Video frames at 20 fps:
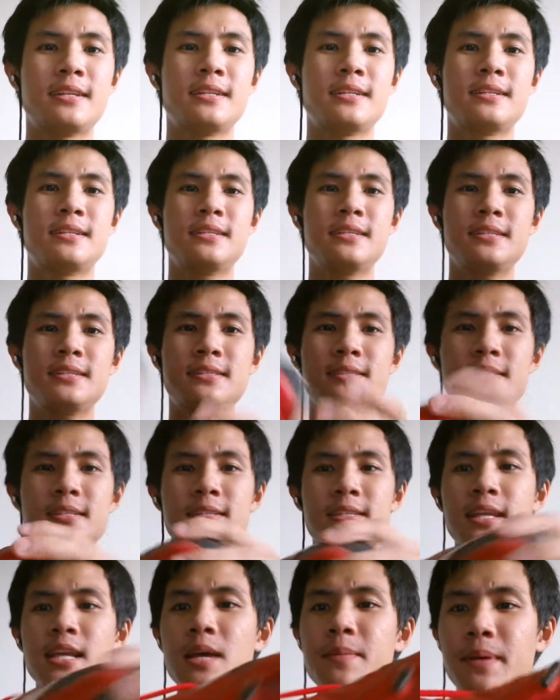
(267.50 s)
the
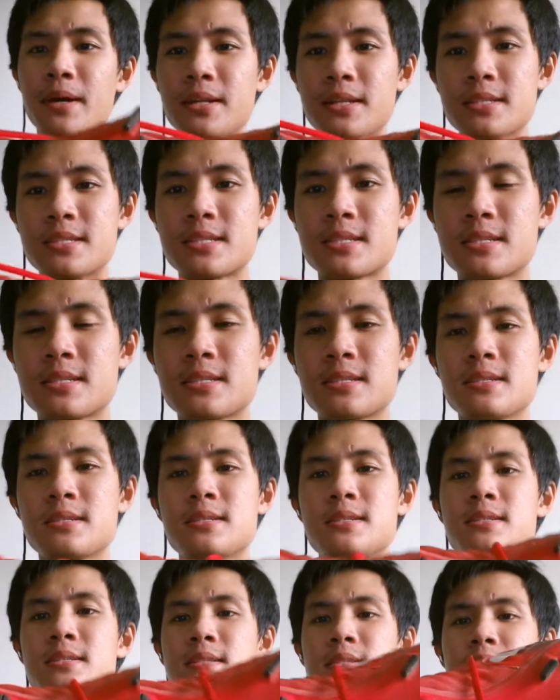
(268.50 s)
thing about this,
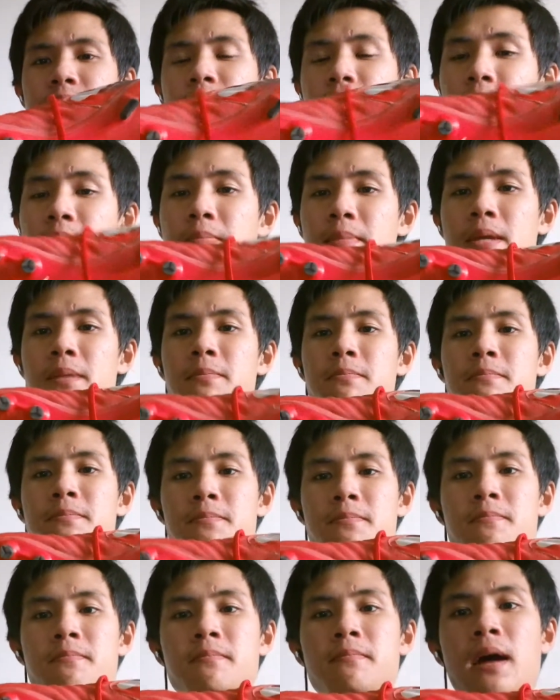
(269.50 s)
so the main
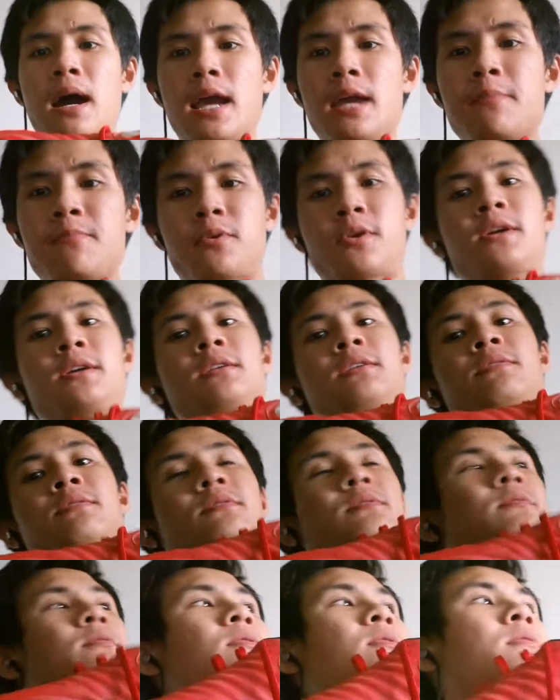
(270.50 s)
buying point
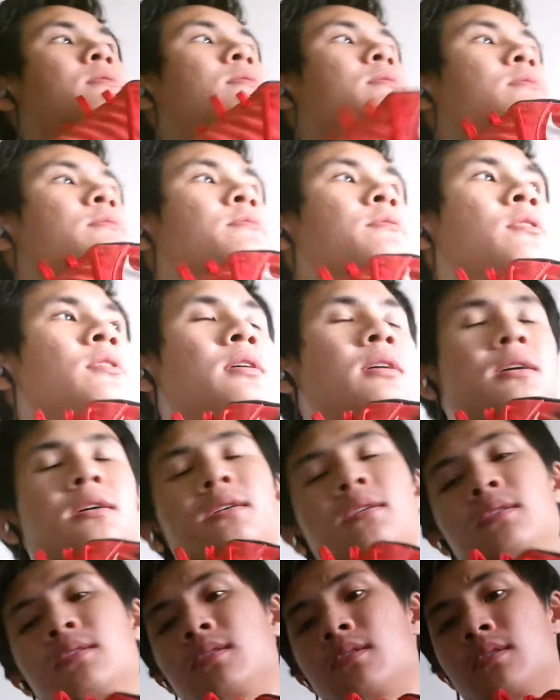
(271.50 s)
for
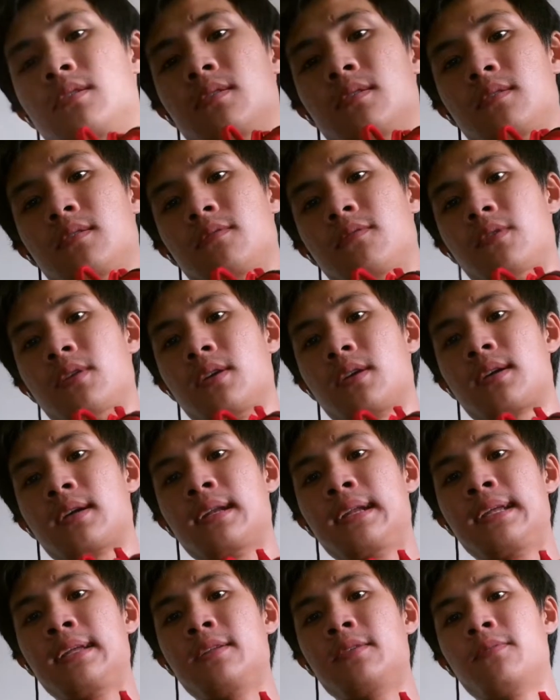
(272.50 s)
a
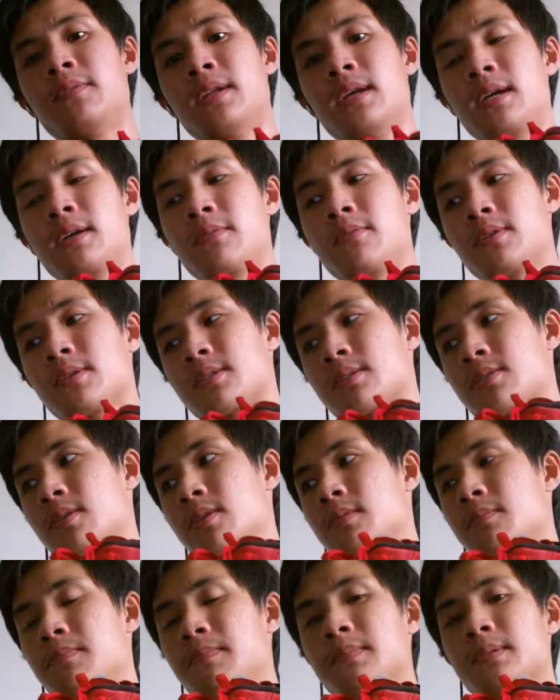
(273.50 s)
cleat when I was going
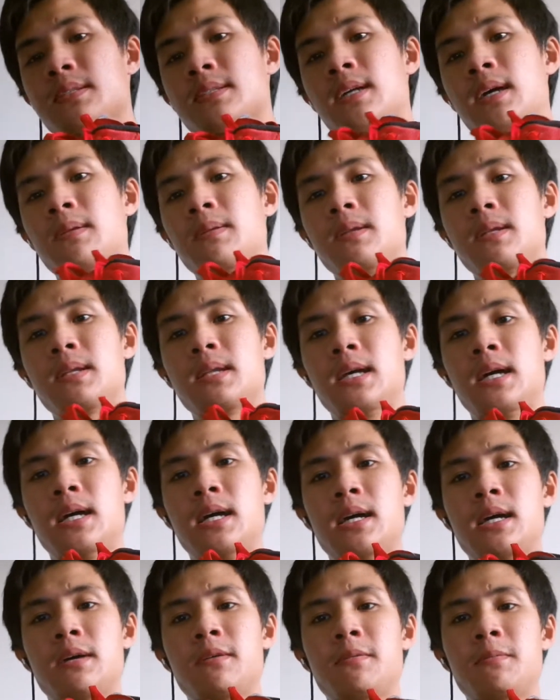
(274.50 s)
to start
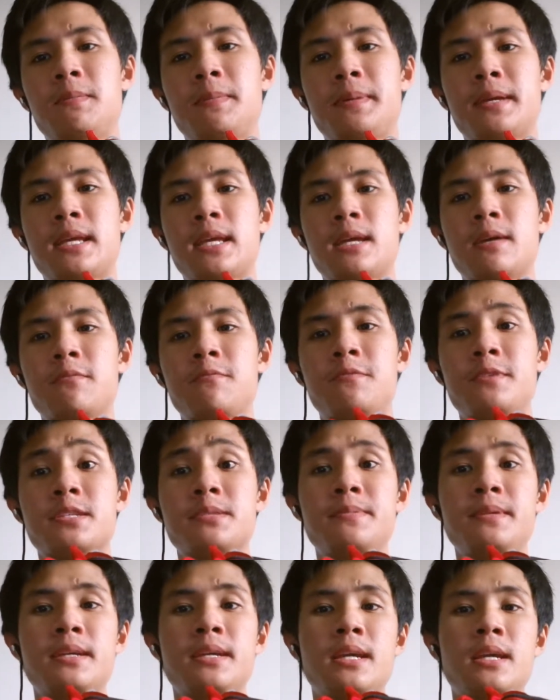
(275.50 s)
picking up
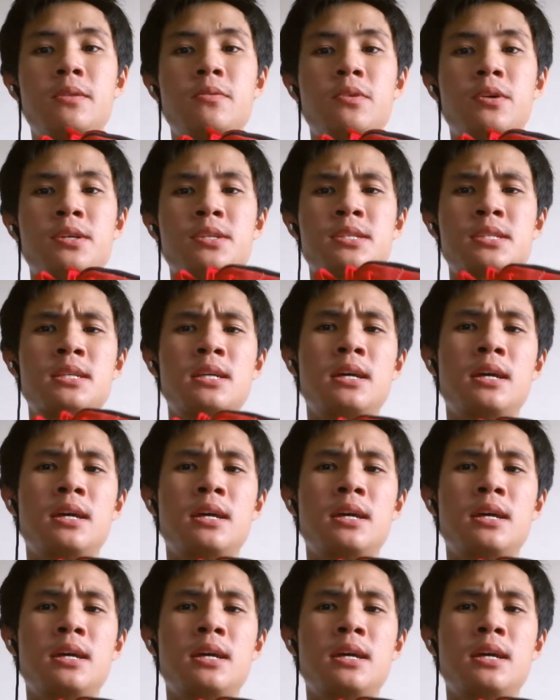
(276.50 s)
frisbee again was